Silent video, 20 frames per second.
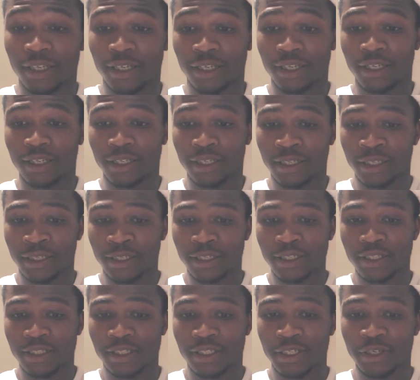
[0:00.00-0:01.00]
in
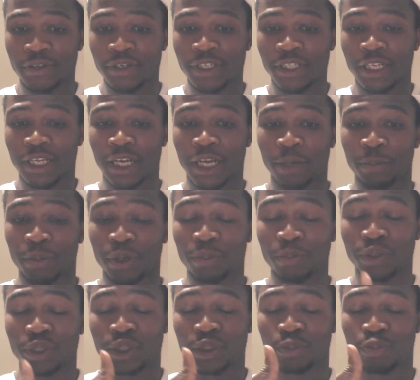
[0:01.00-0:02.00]
this series, I'm
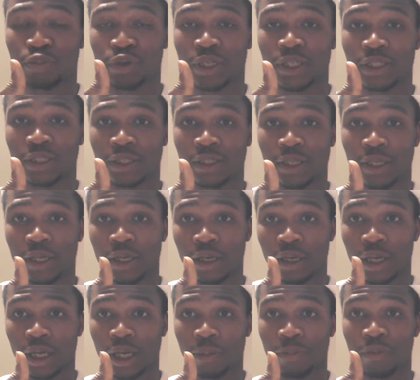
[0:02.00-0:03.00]
gonna express
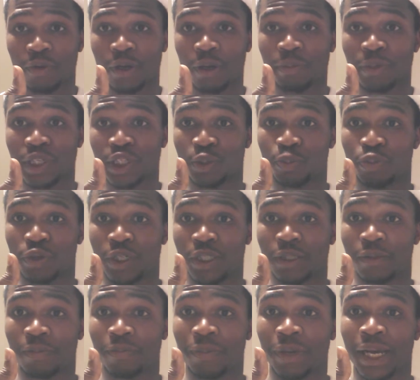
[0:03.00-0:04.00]

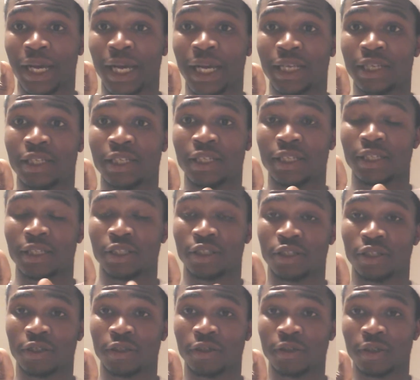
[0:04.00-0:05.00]
my ideas,
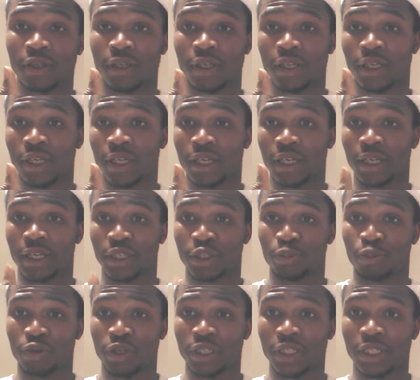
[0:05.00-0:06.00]
and
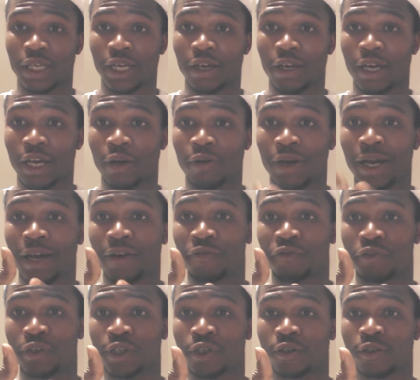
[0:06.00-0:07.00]
express how I
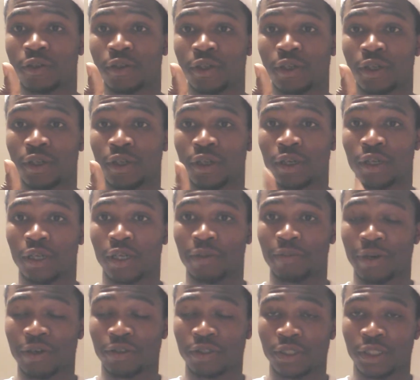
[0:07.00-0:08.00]
feel
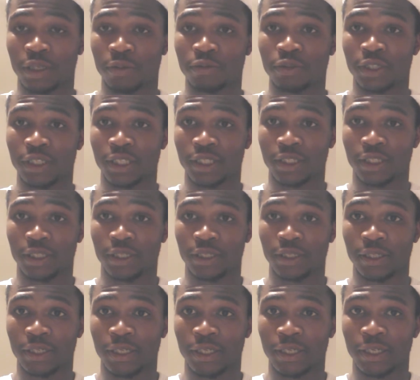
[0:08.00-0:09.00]
about subjects,
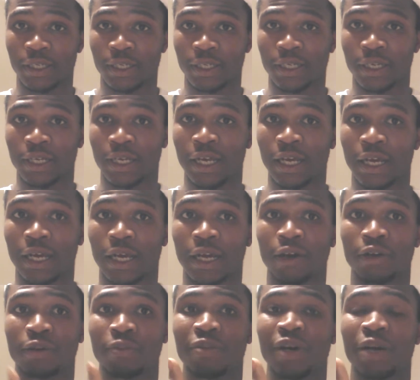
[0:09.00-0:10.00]
and
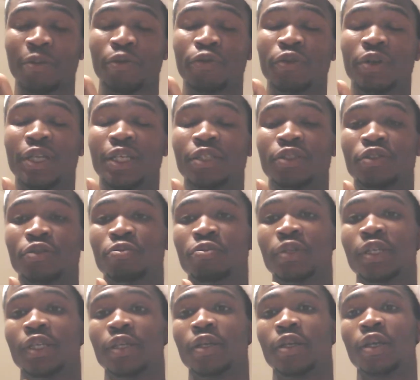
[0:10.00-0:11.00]
how the Bible relates to
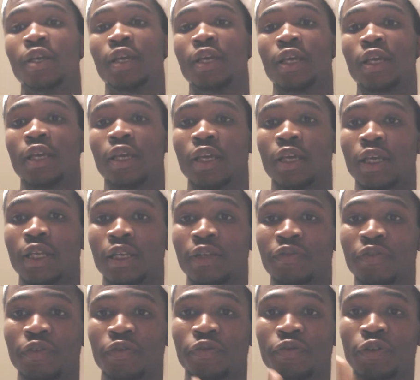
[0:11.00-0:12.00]
me. And
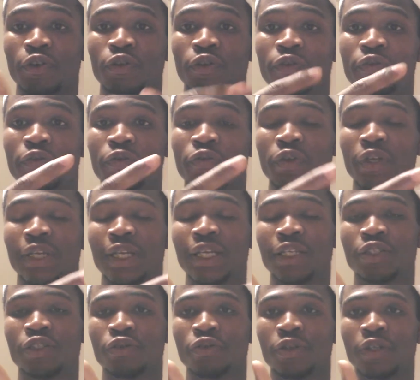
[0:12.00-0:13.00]
if you
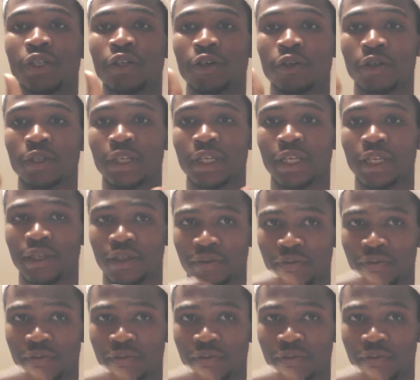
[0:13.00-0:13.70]
relate to it, okay.